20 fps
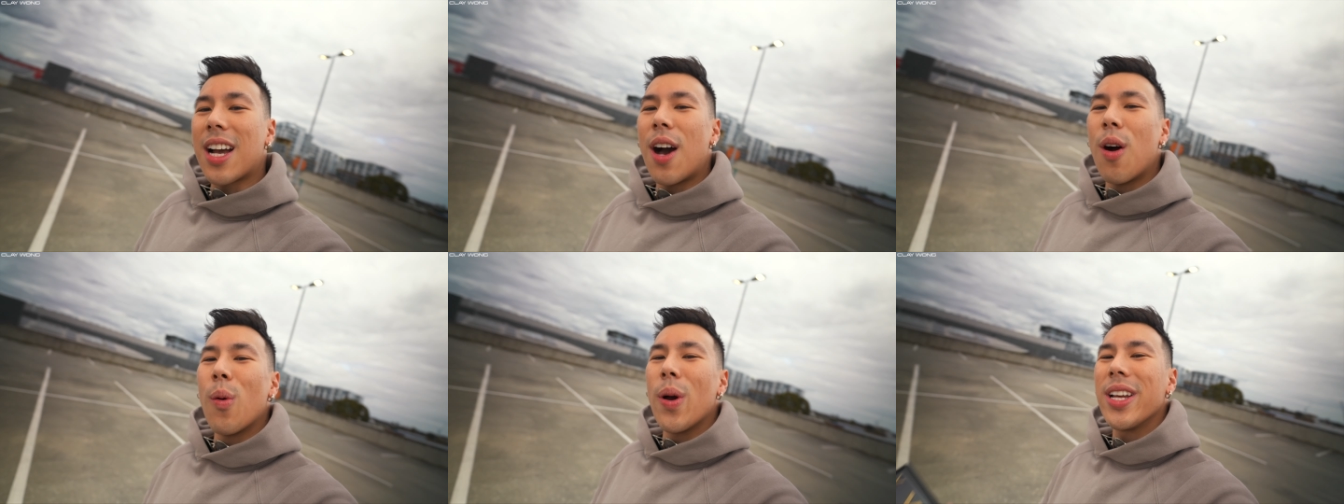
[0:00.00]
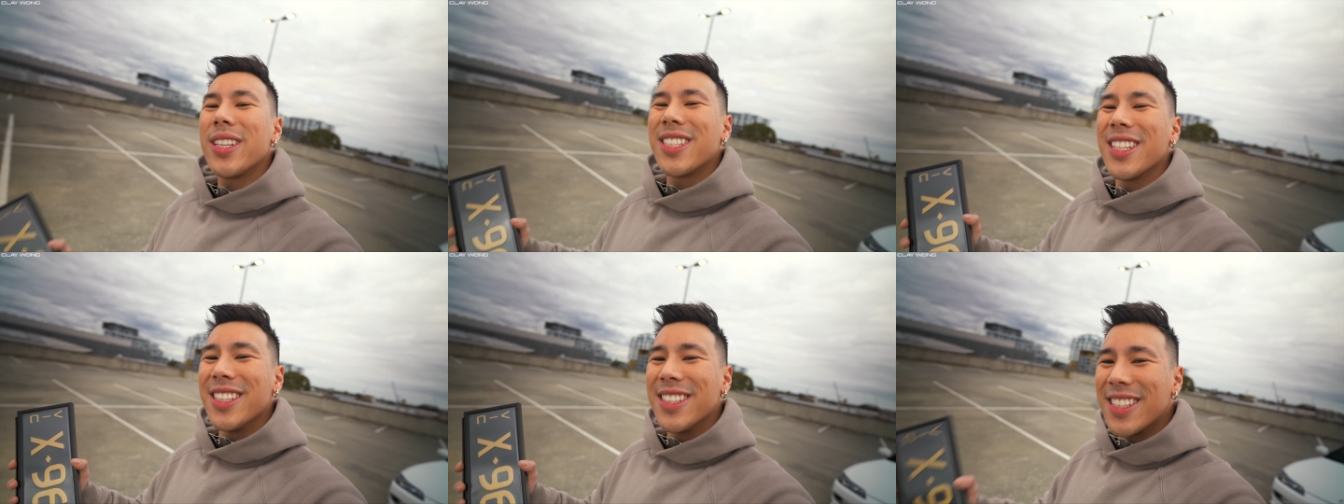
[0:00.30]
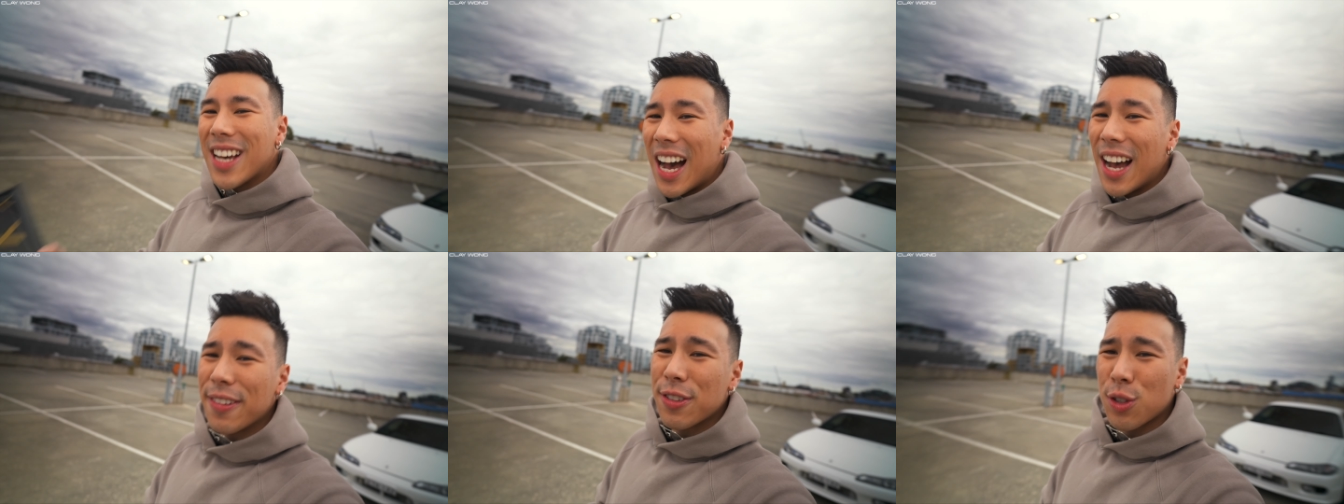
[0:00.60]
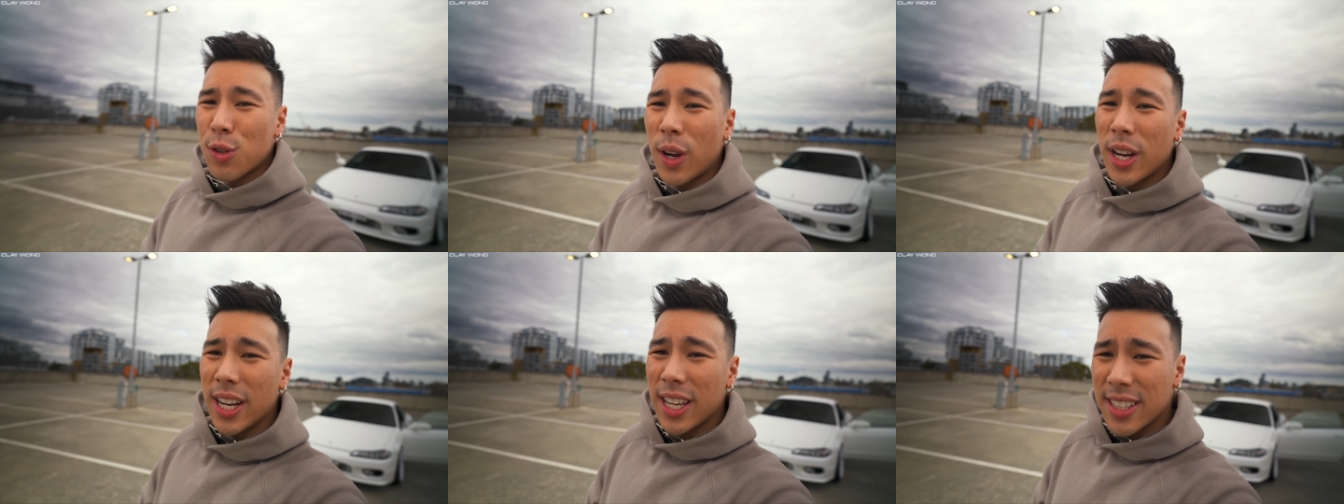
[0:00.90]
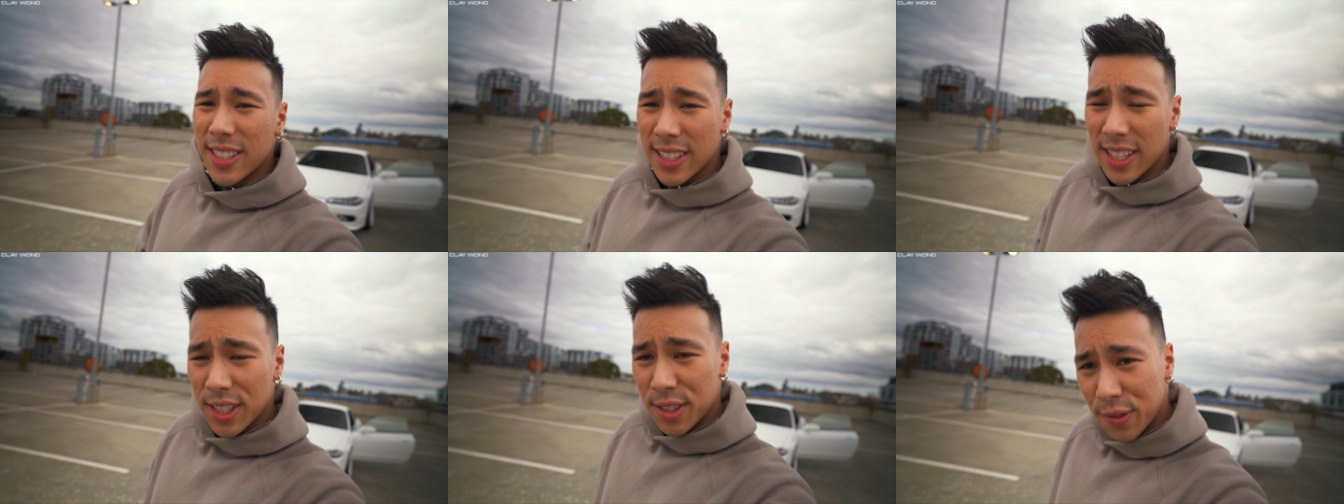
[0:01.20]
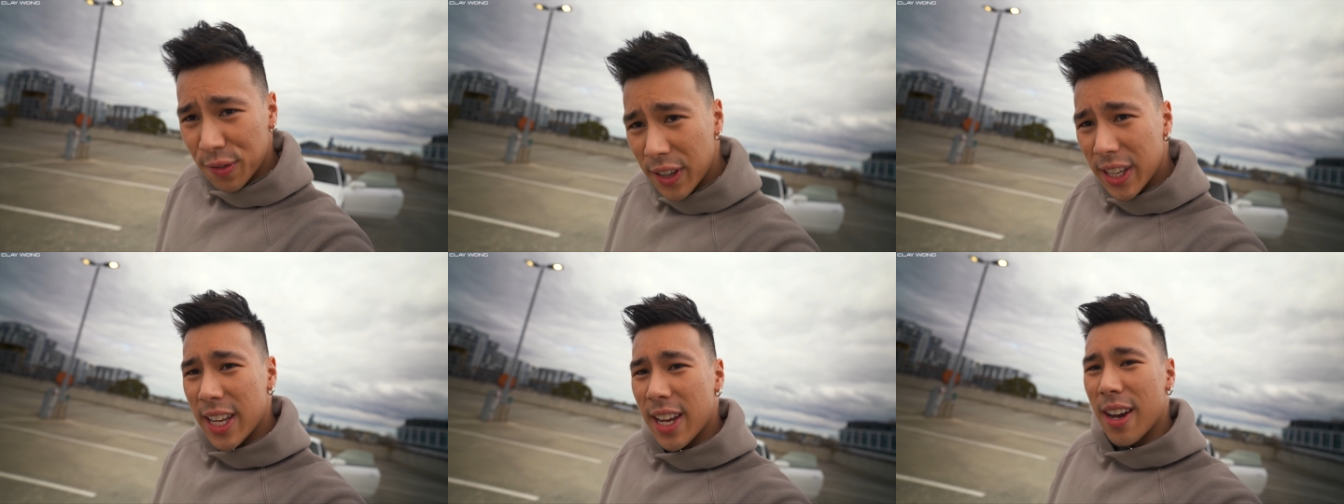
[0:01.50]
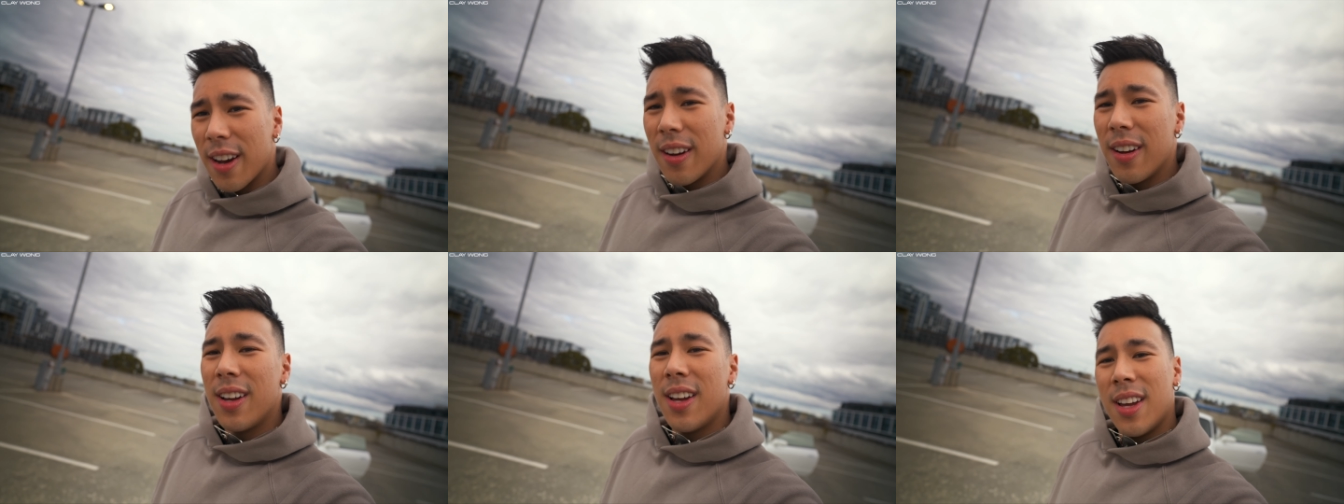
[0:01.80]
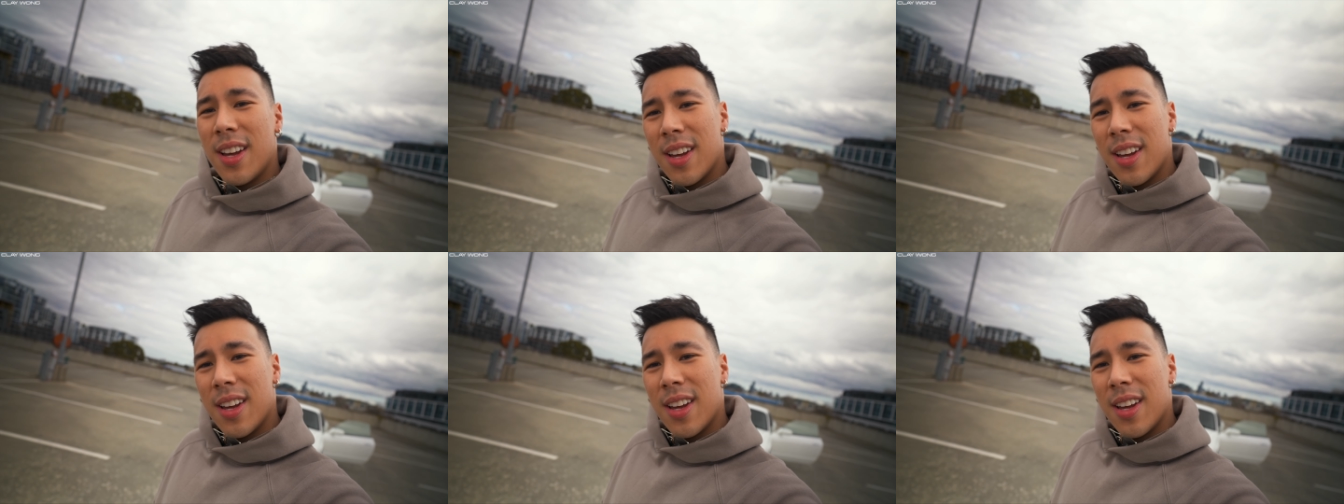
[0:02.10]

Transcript: can't wait to dive straight into this video.